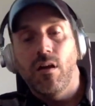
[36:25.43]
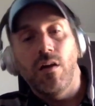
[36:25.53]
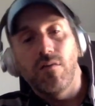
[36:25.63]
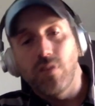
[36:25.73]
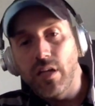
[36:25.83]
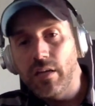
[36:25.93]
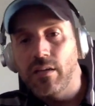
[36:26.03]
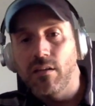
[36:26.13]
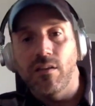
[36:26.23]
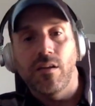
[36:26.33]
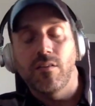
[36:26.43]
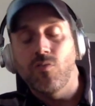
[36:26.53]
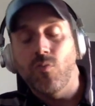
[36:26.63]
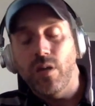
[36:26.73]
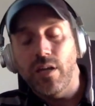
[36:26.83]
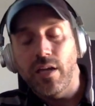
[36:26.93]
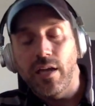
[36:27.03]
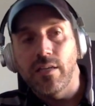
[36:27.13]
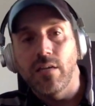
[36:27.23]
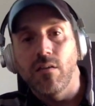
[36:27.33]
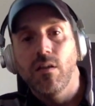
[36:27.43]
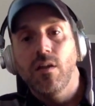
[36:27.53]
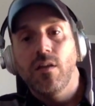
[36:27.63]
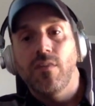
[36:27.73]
a one hundred K deal, a twenty K deal